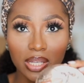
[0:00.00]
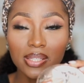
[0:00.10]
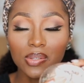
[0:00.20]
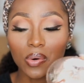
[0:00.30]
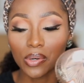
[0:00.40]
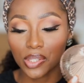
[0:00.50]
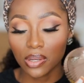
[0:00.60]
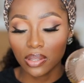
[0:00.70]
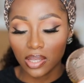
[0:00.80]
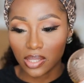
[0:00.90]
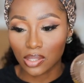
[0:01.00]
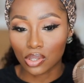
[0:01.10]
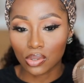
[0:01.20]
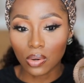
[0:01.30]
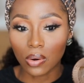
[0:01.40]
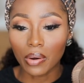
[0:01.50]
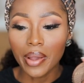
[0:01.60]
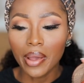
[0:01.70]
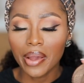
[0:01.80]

this or saw this in store,